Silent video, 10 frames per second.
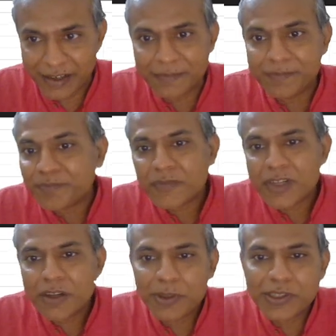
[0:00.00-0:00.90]
area,
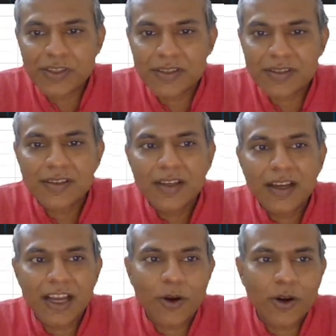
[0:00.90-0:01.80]
which is
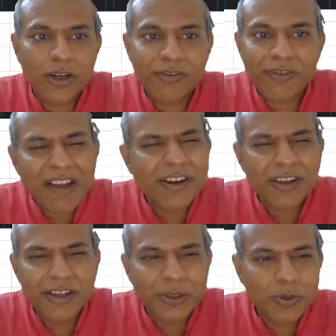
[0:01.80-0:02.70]
I order
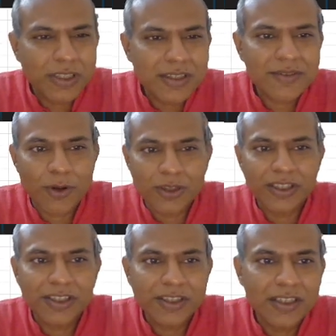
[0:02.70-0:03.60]
500 units for
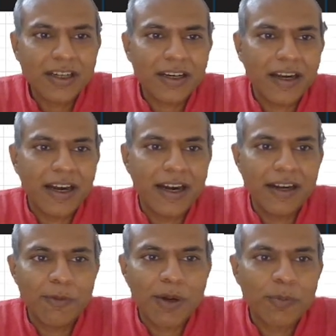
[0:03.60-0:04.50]
the year
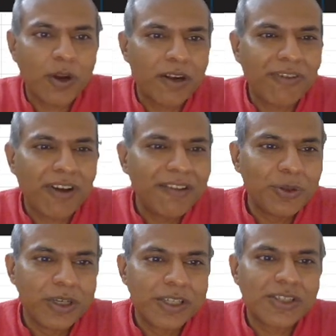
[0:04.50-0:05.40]
and
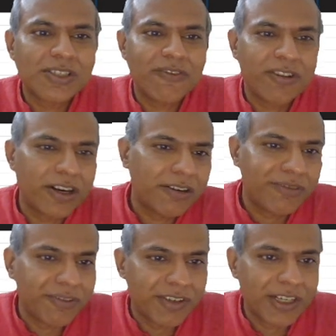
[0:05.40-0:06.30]
1.5 units, so
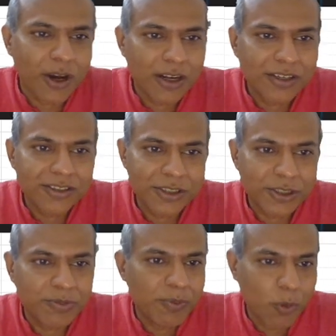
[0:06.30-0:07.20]
$750,
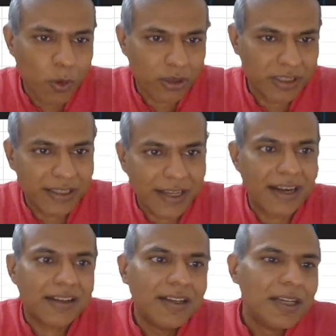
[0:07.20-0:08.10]
it should be more than
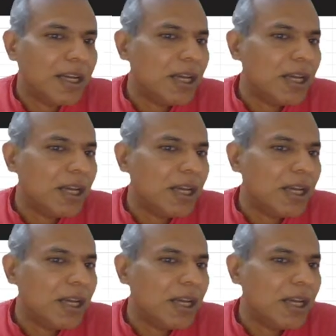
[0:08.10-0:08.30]
that.